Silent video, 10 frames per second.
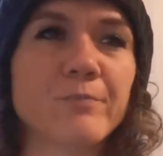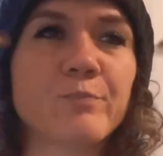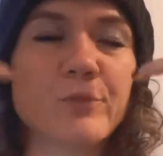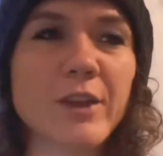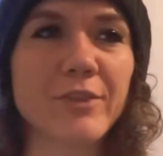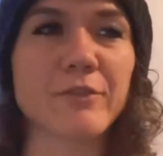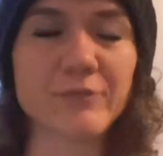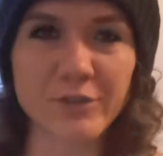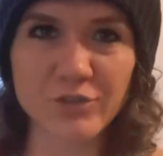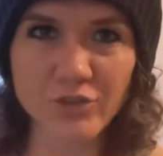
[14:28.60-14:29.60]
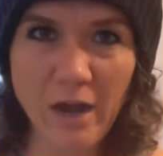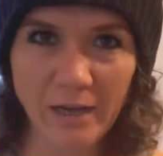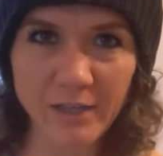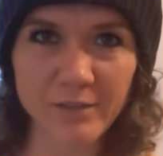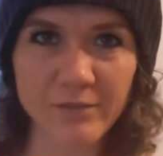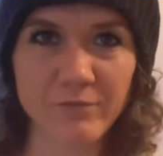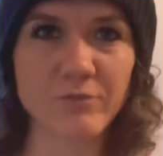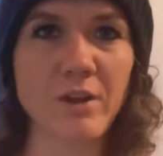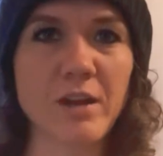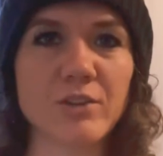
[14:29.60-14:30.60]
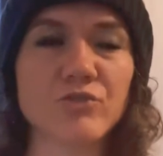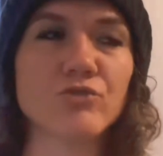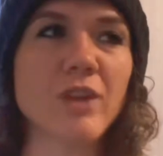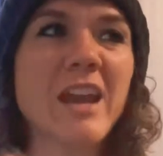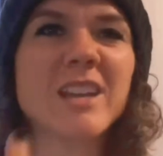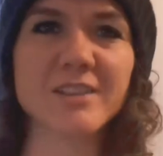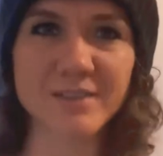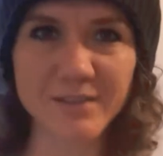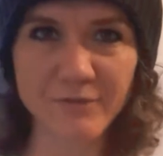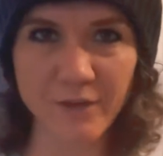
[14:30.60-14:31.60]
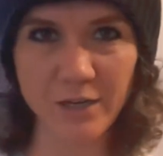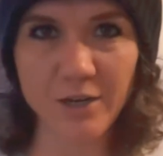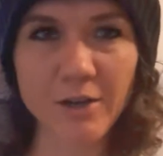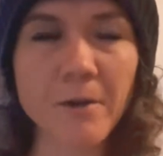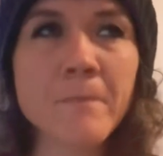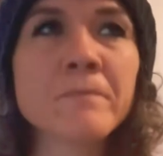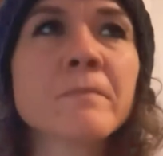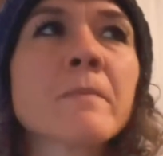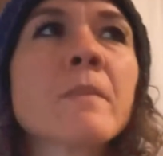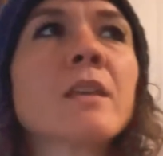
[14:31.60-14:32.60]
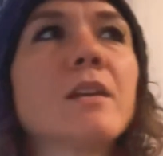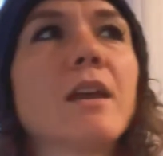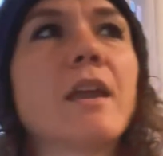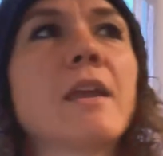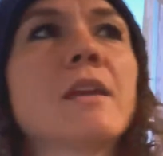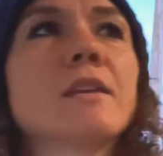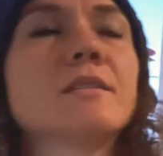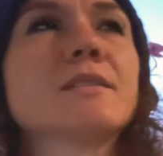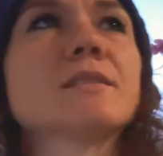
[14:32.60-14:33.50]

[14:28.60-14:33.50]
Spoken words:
breath of the dragon, right? Dragon's fire. And